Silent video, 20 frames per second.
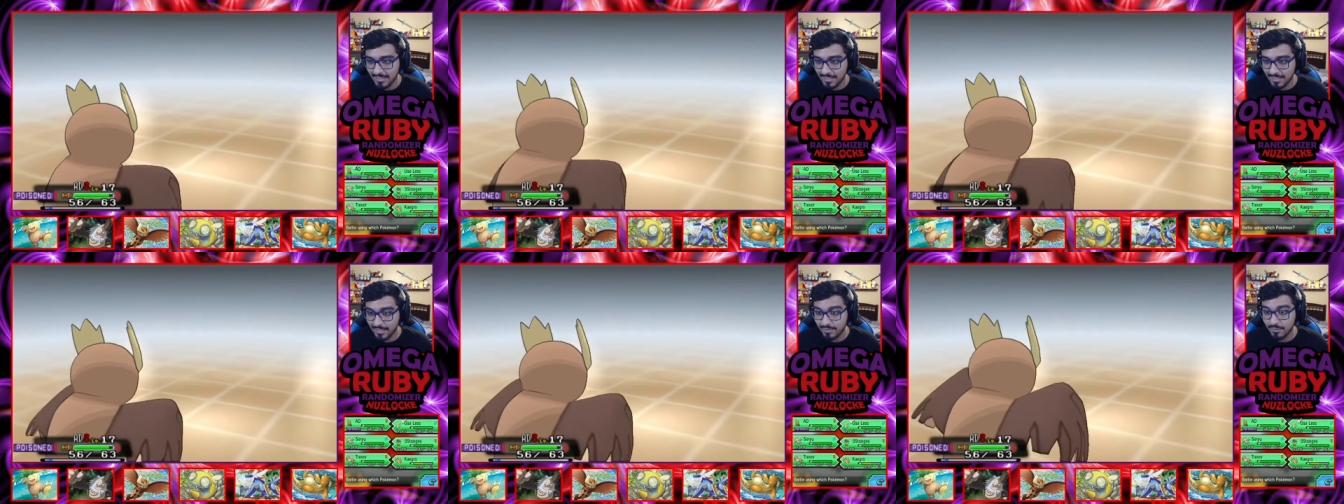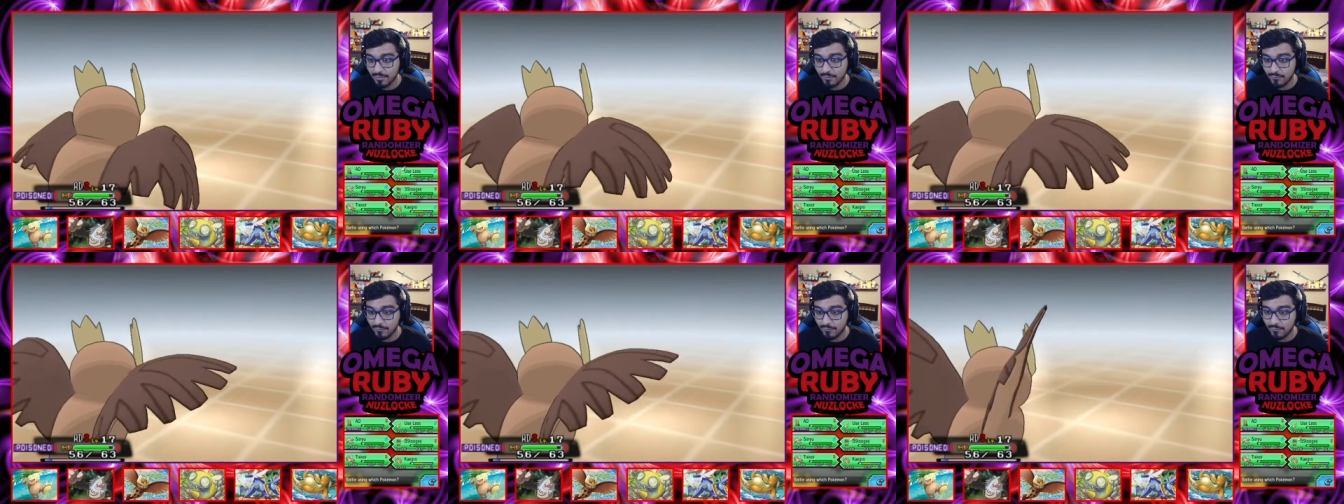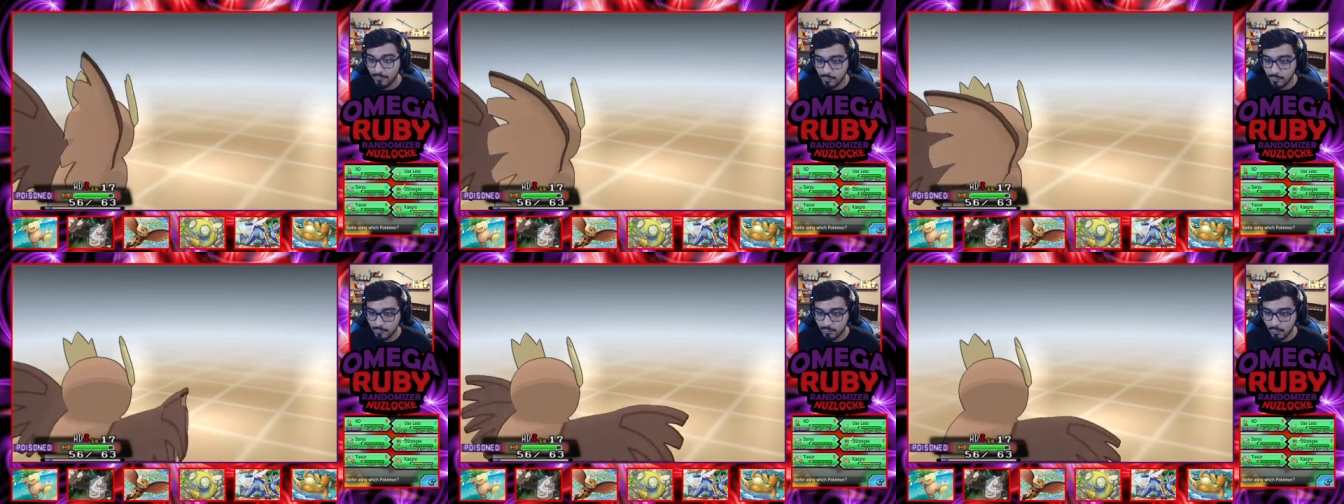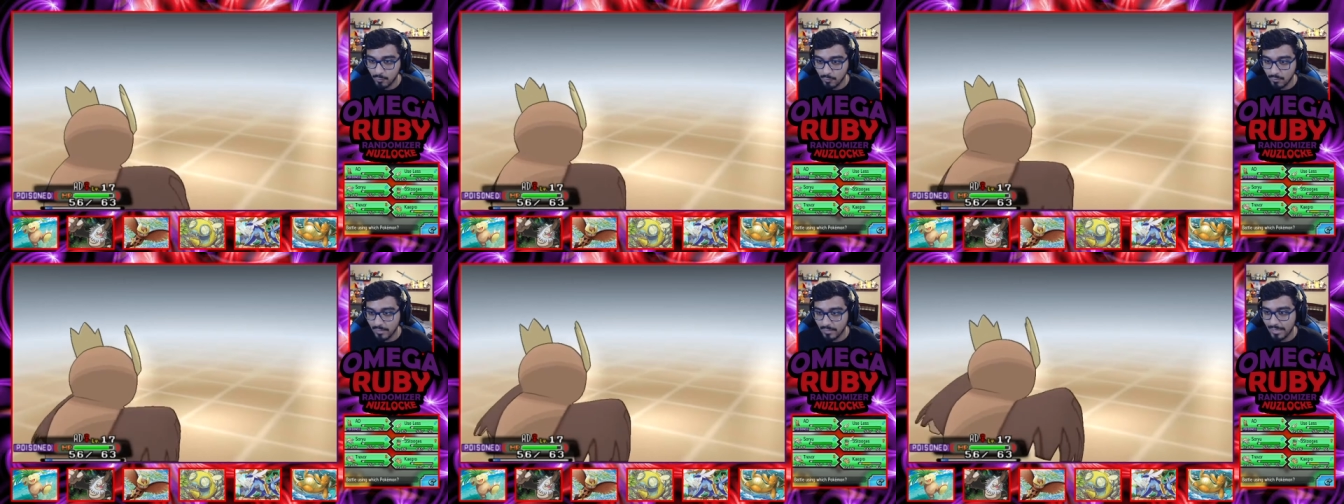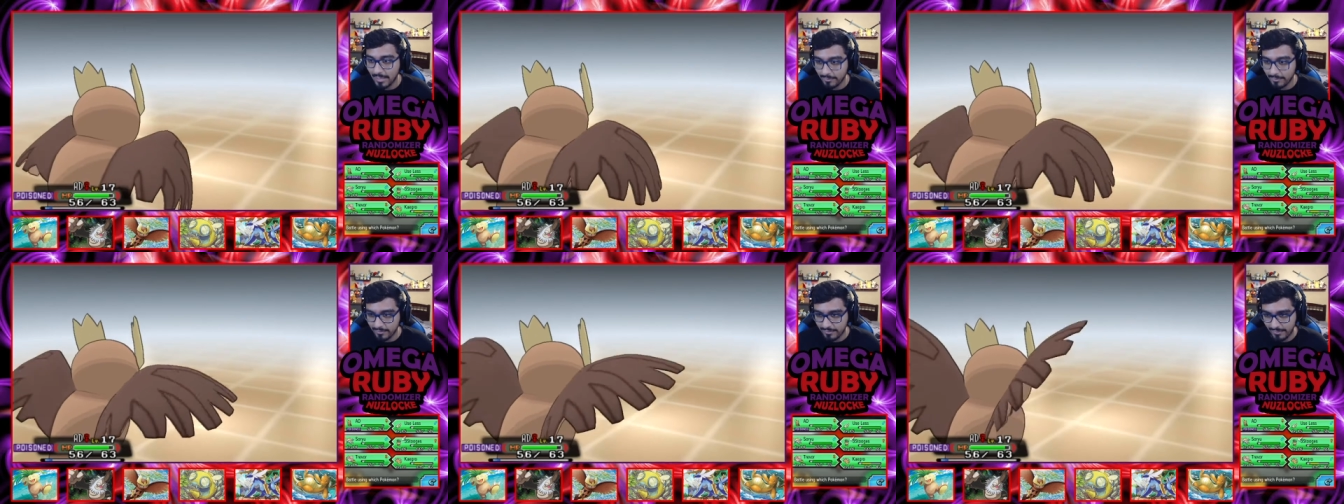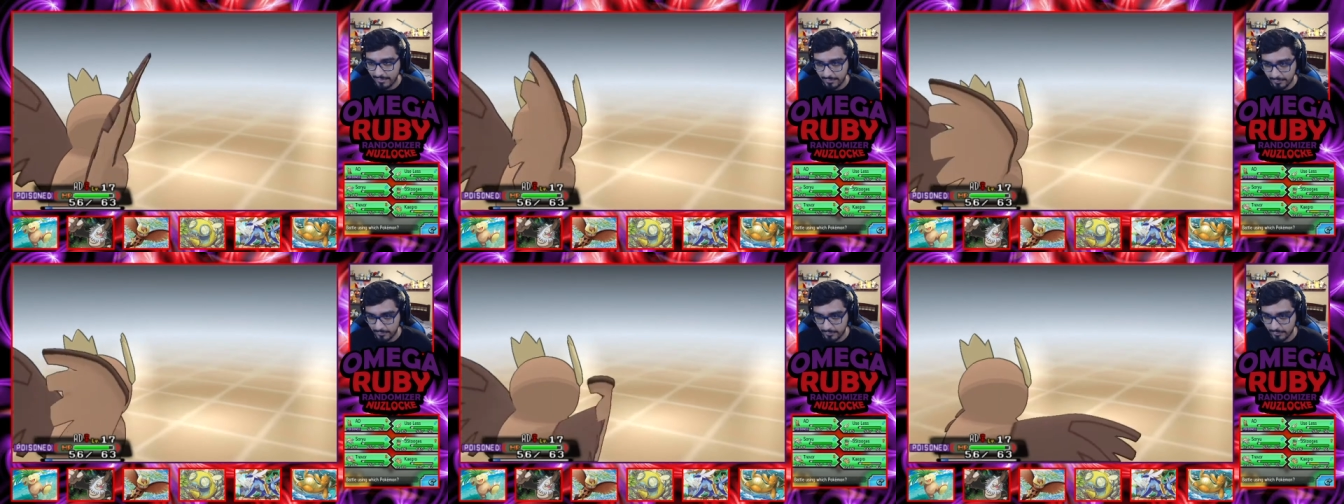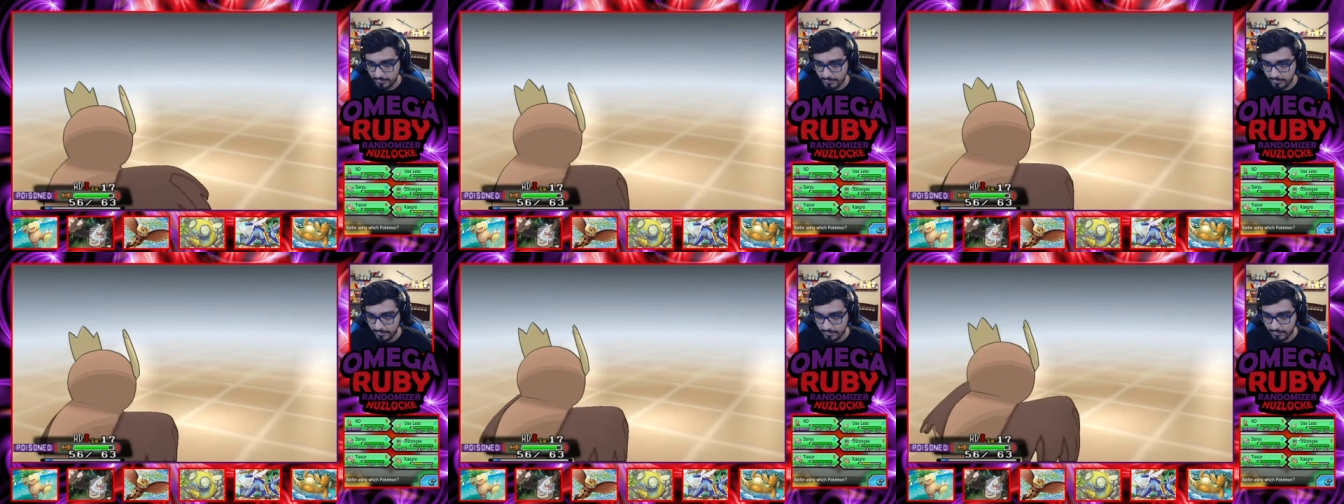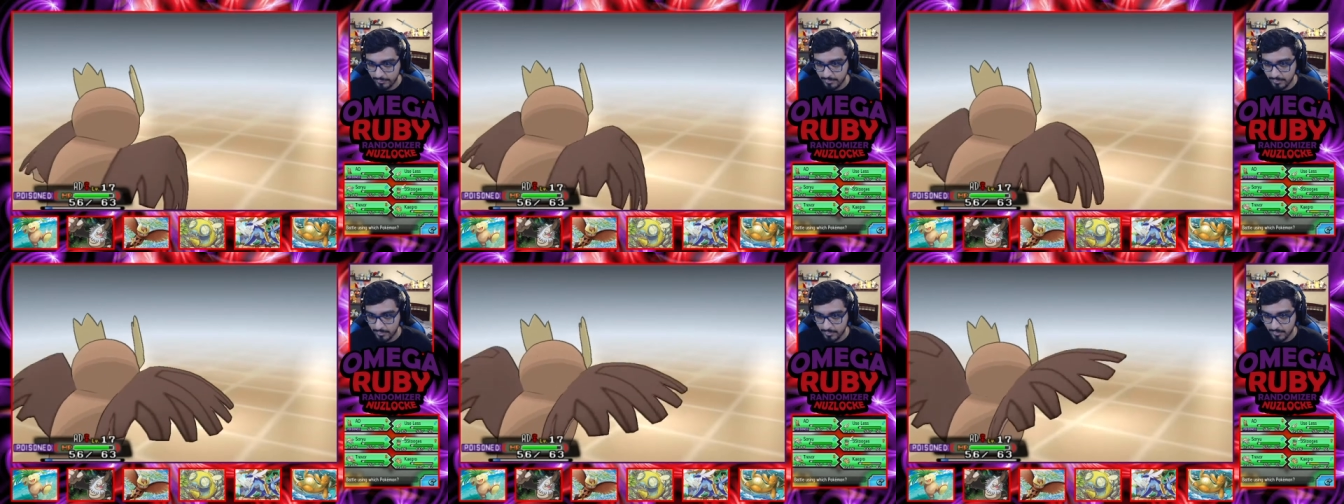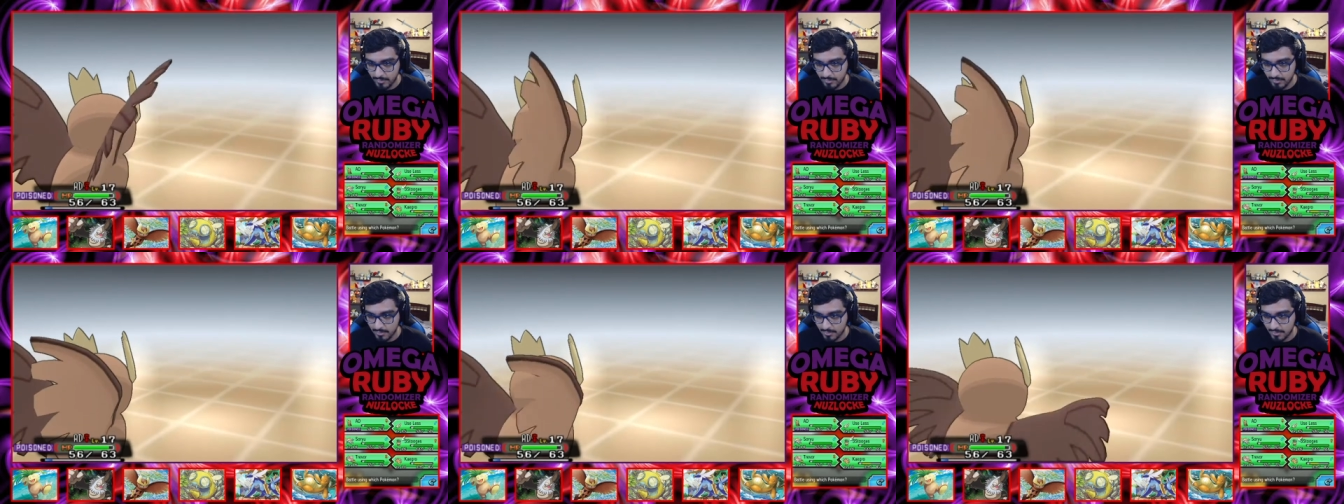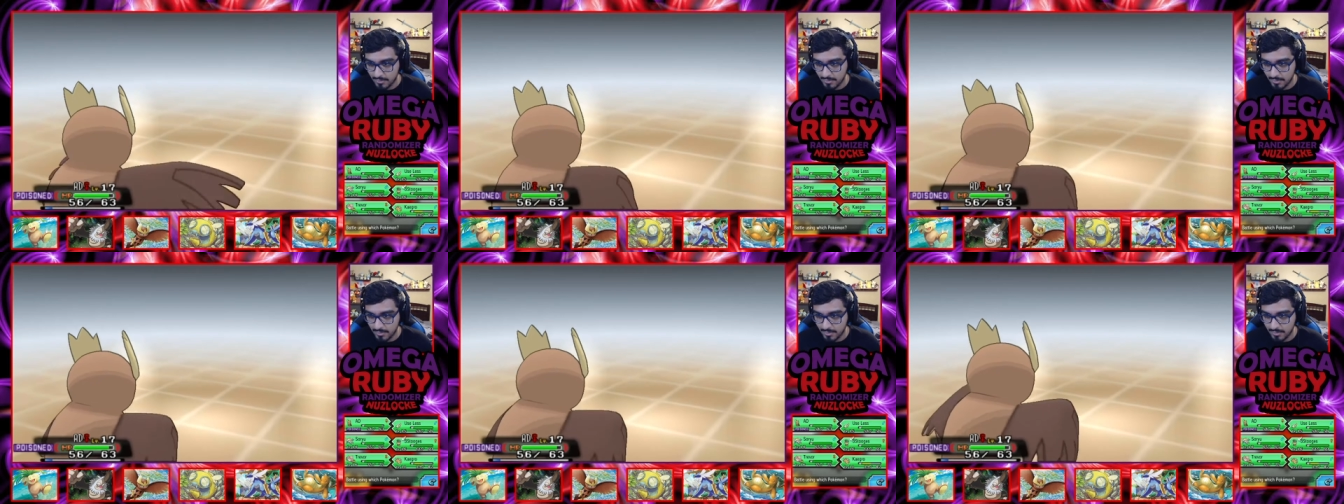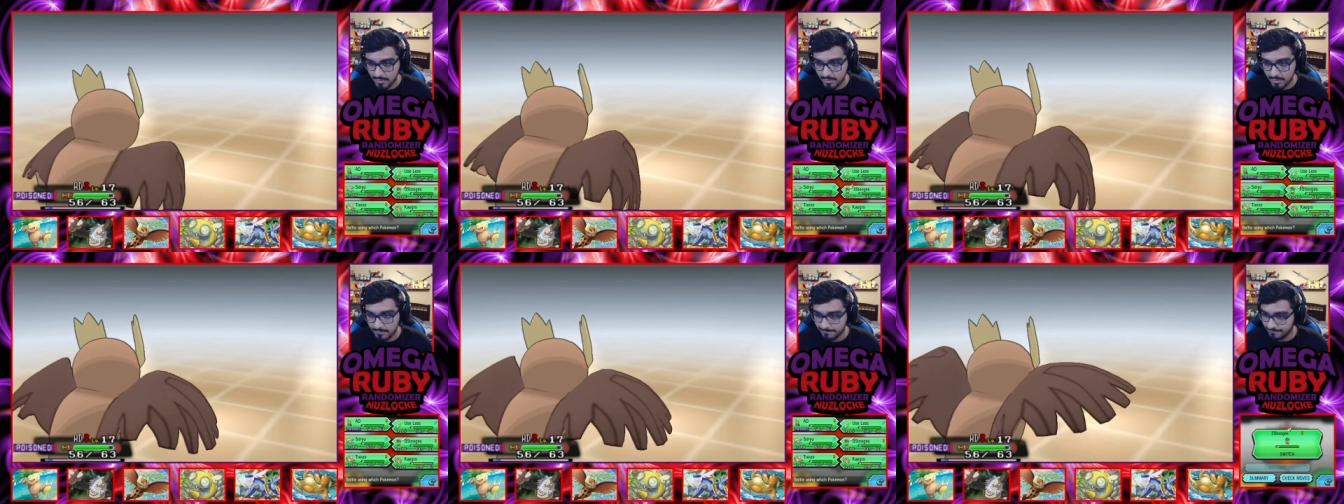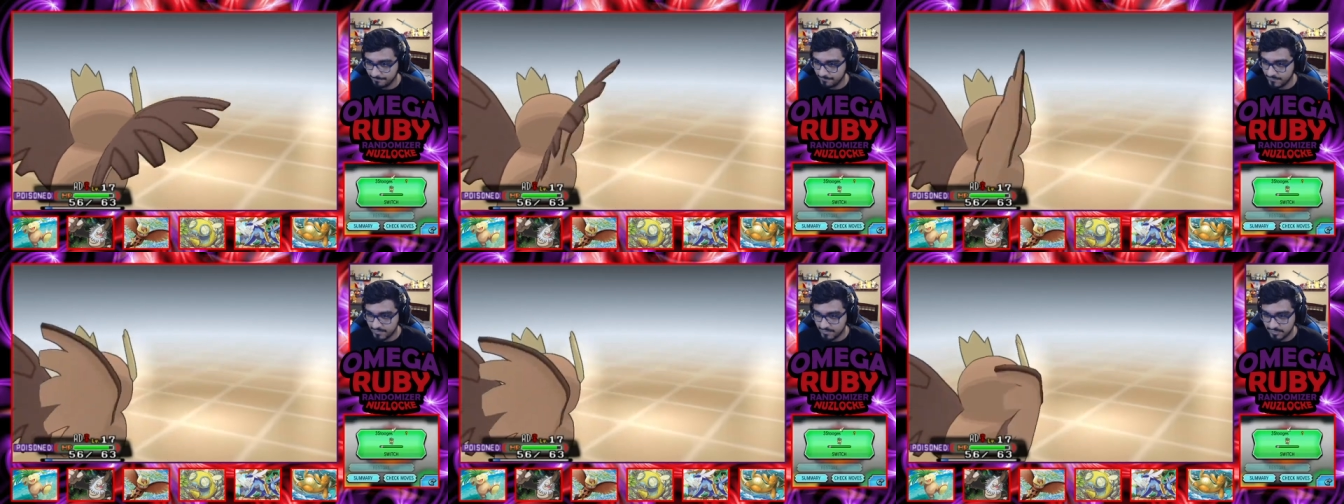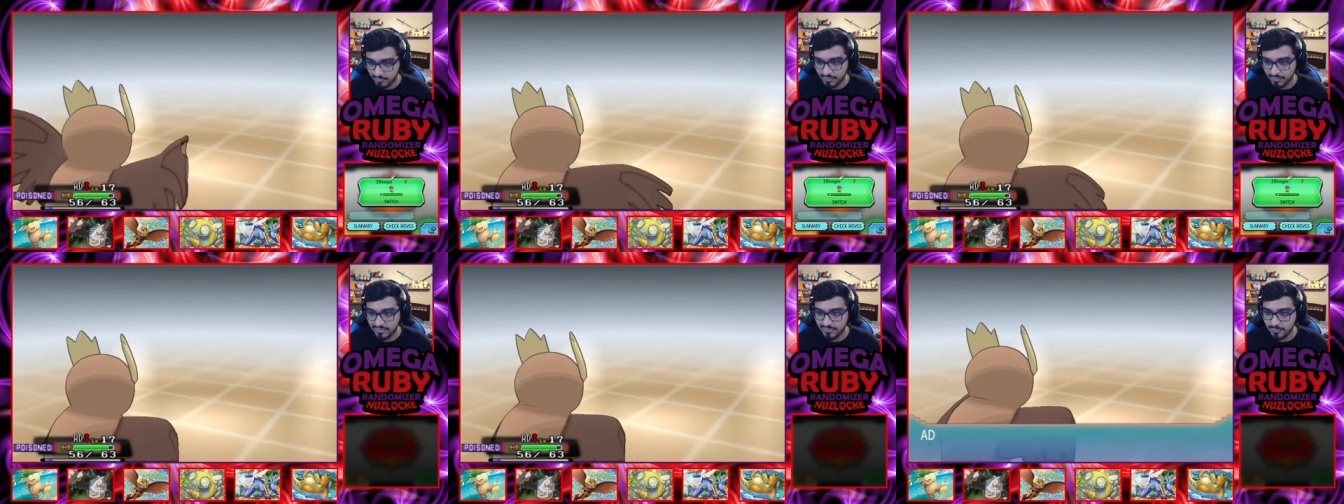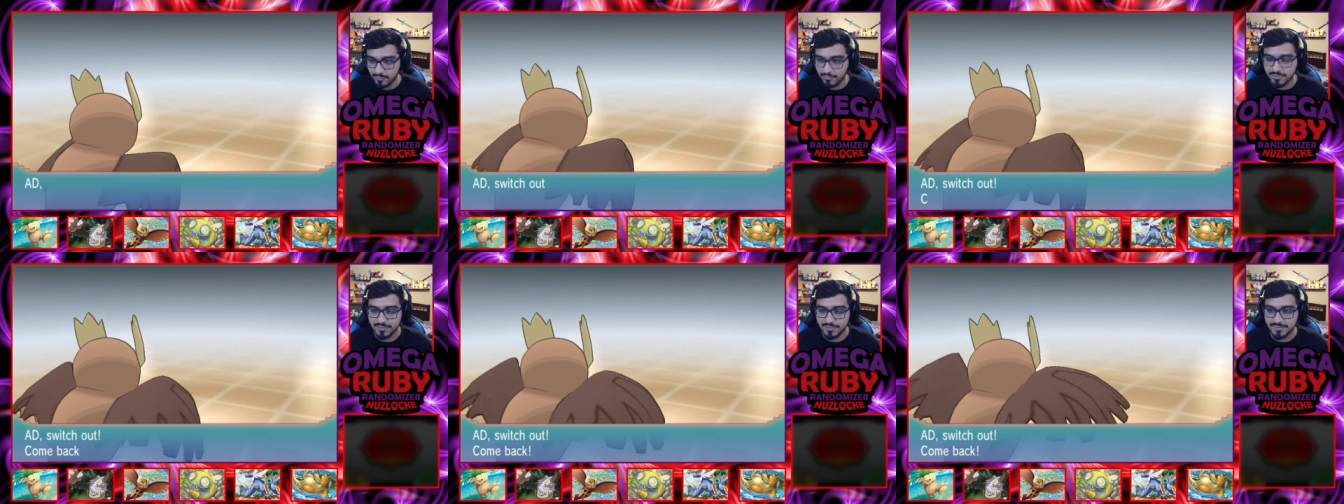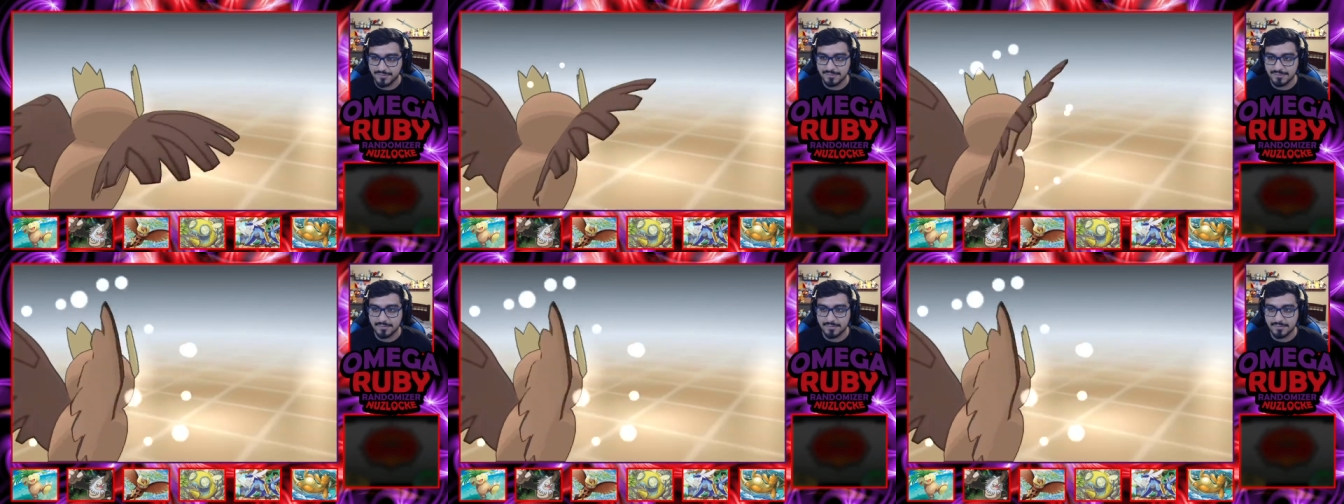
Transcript: Hit the flu out of there. Uh, Three Stooges.